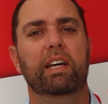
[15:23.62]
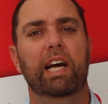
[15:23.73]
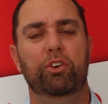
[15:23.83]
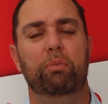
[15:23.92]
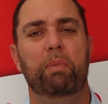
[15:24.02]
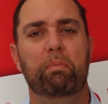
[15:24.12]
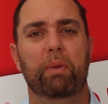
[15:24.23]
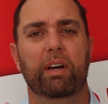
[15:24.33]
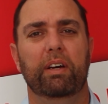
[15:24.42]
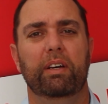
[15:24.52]
And
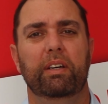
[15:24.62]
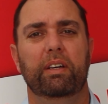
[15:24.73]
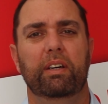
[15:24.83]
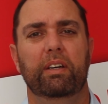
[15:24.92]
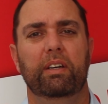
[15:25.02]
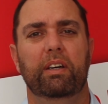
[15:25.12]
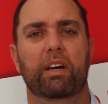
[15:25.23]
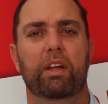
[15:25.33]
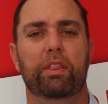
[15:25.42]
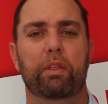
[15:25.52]
remember,
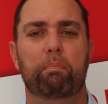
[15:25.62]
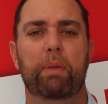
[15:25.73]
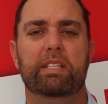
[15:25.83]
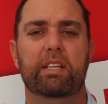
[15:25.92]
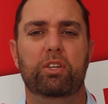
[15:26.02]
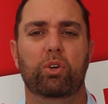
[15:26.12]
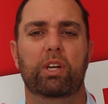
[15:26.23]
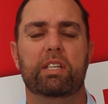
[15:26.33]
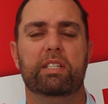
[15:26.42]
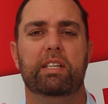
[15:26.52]
the better your
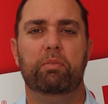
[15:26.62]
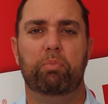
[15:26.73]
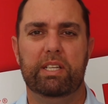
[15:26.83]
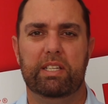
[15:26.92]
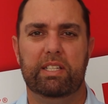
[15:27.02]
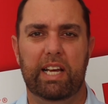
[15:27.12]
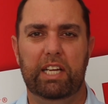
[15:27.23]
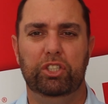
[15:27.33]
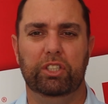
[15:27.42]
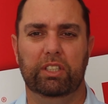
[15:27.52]
listing
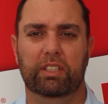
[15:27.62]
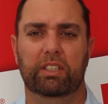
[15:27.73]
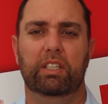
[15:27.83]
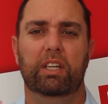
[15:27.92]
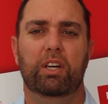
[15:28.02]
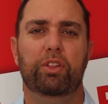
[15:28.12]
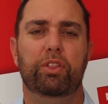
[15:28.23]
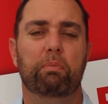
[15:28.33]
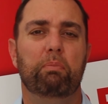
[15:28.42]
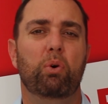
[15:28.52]
presentation,
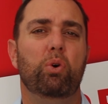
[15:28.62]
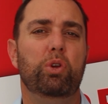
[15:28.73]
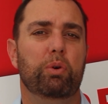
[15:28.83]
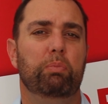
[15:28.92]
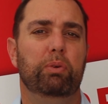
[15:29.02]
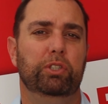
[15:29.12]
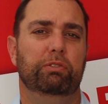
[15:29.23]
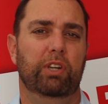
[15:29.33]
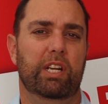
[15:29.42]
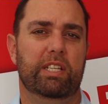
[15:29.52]
the more you will push
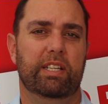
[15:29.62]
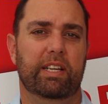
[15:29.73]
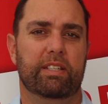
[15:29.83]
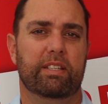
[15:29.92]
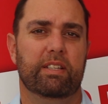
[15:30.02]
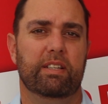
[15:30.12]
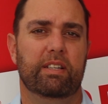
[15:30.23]
for listings.